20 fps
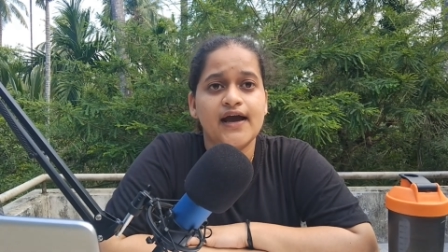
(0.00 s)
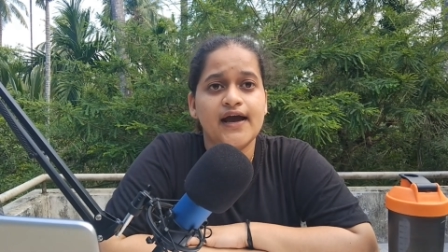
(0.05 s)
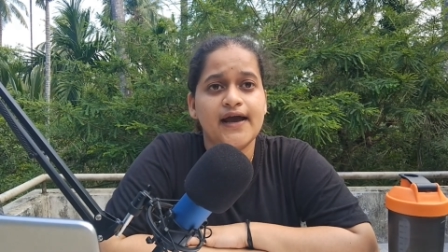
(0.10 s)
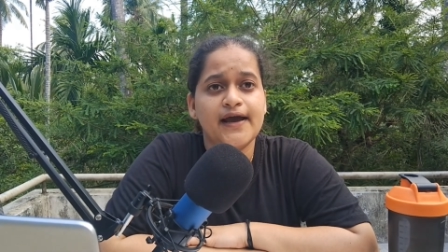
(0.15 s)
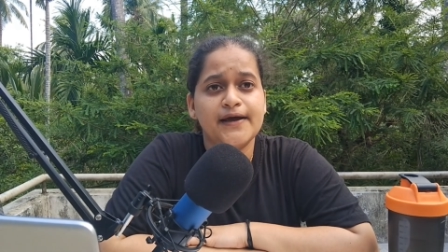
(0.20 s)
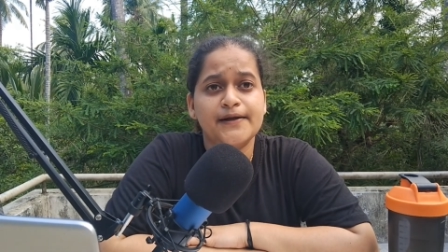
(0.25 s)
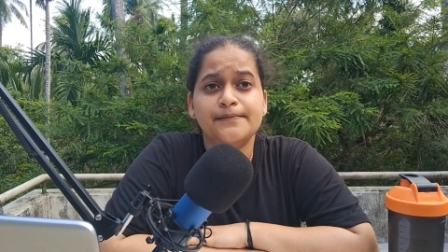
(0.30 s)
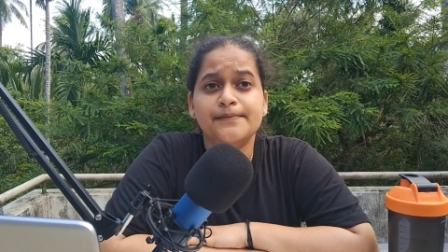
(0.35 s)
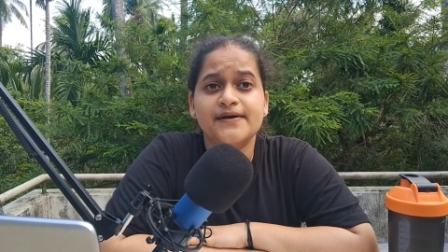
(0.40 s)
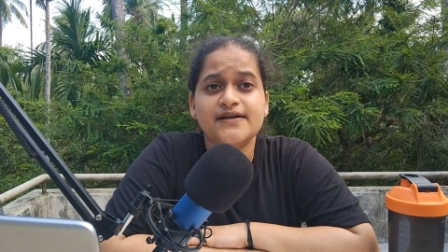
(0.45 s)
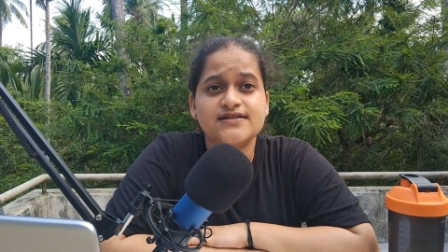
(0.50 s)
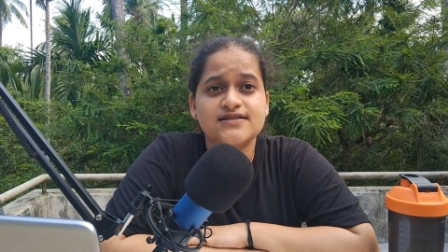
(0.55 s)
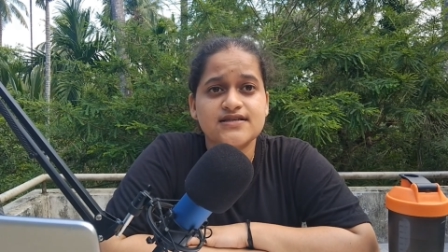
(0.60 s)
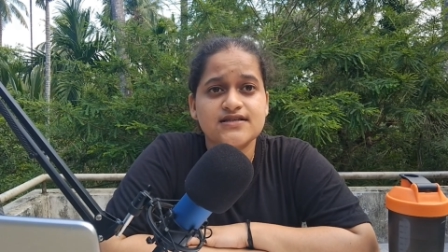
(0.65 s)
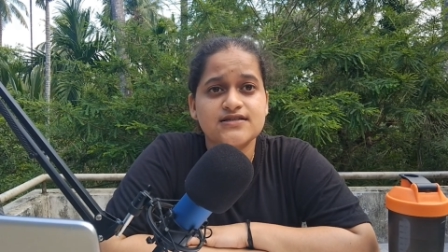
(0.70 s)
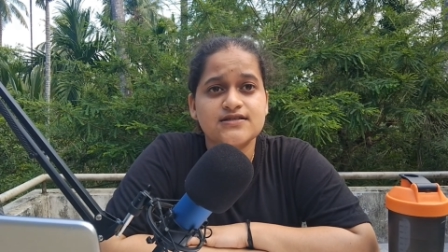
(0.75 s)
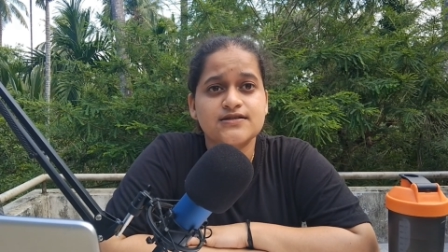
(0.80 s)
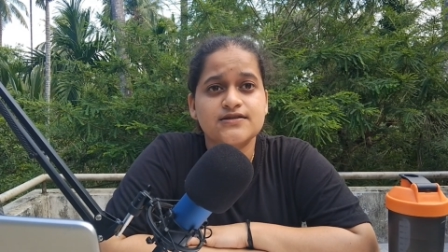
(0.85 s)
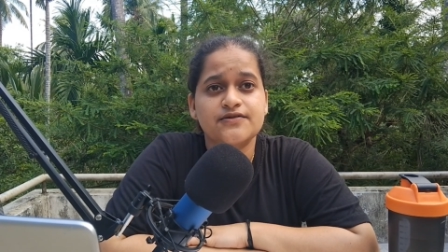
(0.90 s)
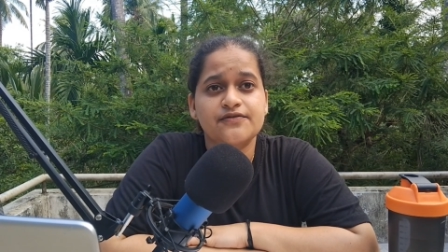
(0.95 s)
Air
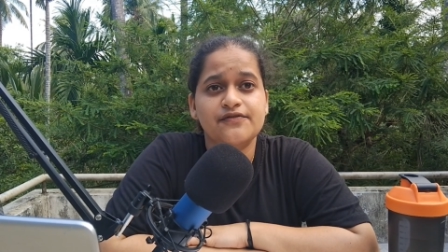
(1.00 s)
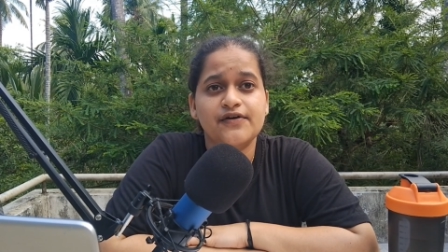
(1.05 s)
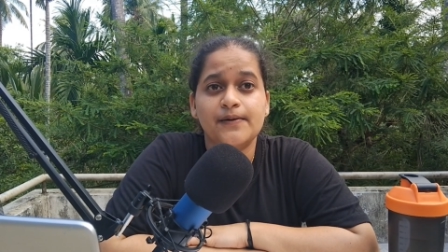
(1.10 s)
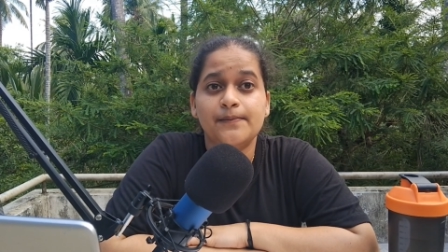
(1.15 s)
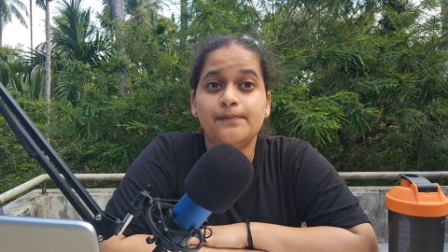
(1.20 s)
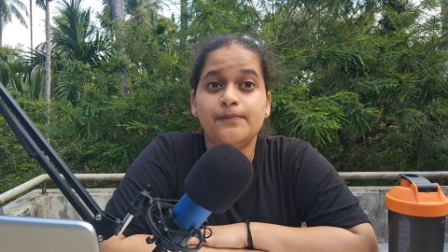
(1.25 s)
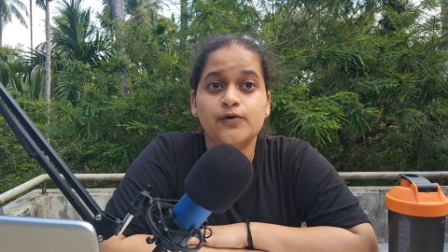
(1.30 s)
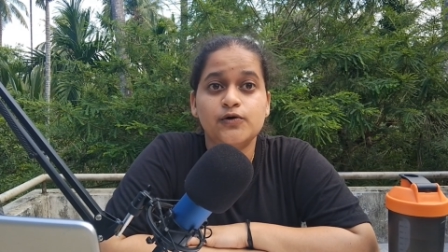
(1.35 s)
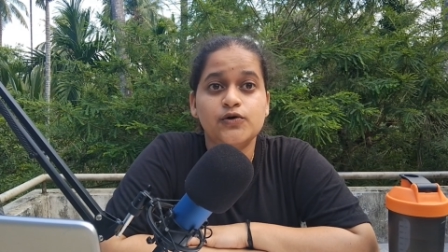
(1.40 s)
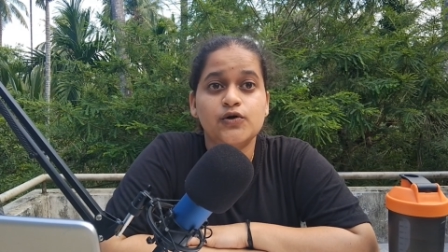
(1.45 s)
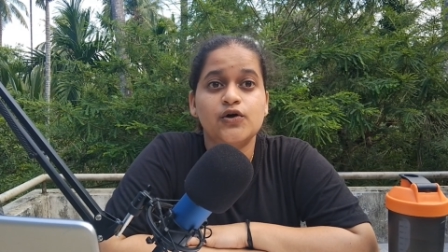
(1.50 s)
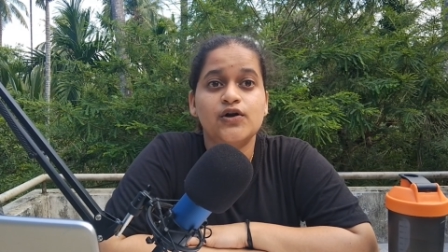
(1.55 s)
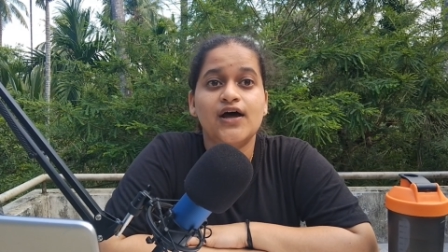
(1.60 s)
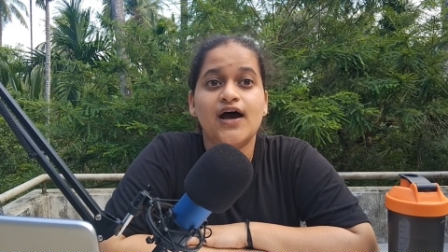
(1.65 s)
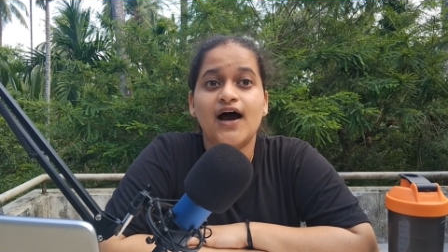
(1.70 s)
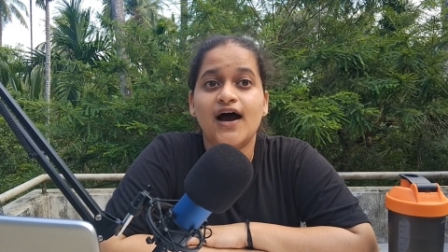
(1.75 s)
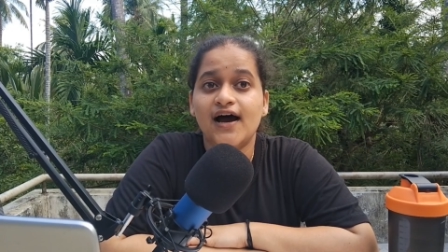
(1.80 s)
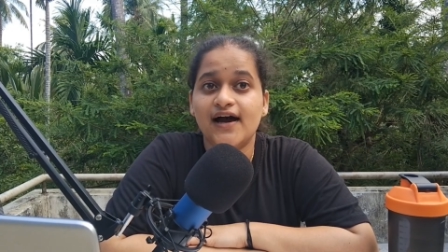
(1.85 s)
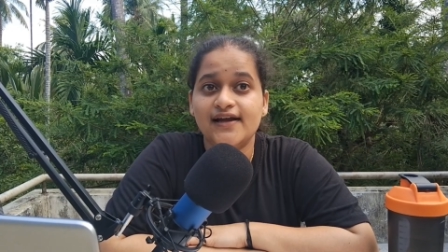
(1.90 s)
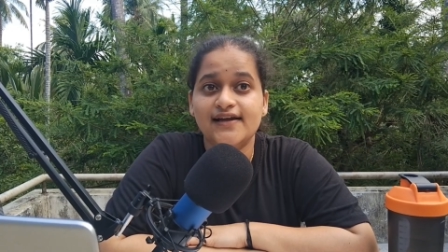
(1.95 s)
bases were put on
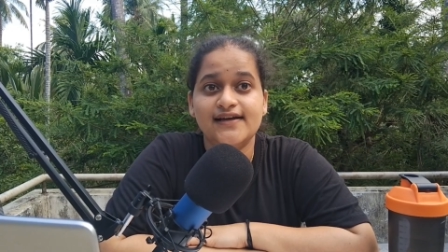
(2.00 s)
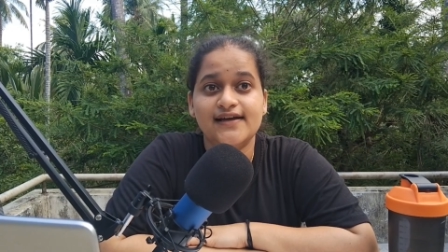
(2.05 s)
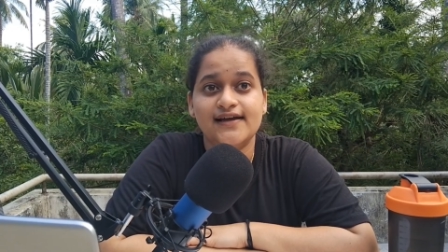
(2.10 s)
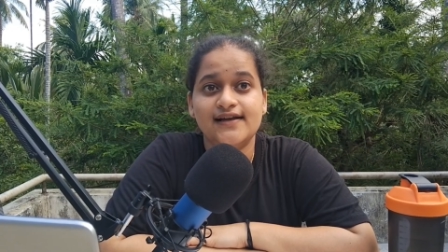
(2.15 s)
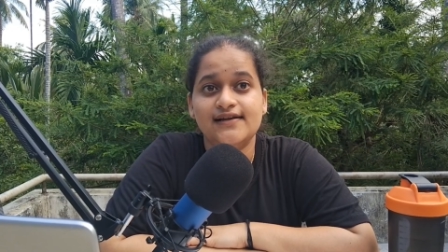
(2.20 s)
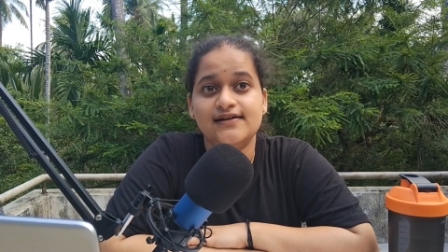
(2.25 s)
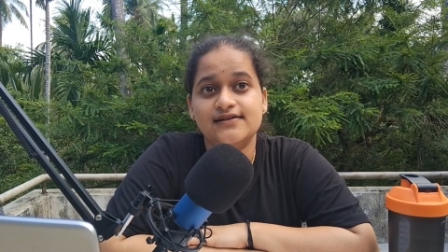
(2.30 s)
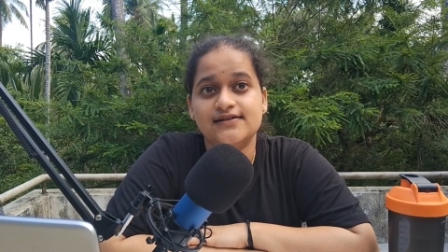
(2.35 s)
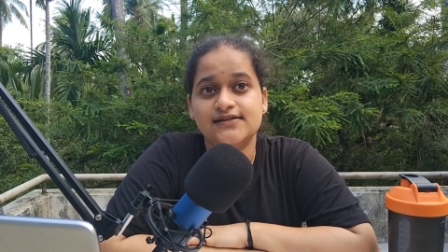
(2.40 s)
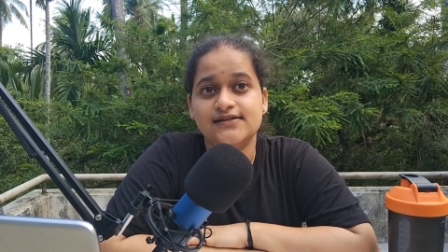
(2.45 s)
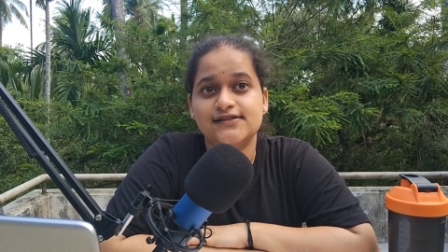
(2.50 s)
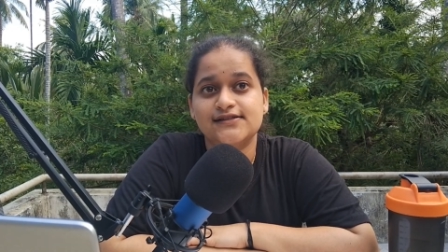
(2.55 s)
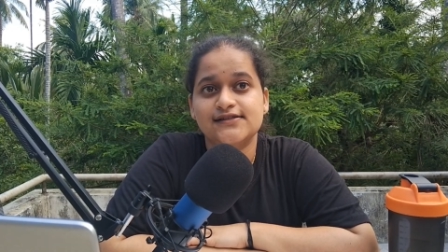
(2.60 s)
high alert.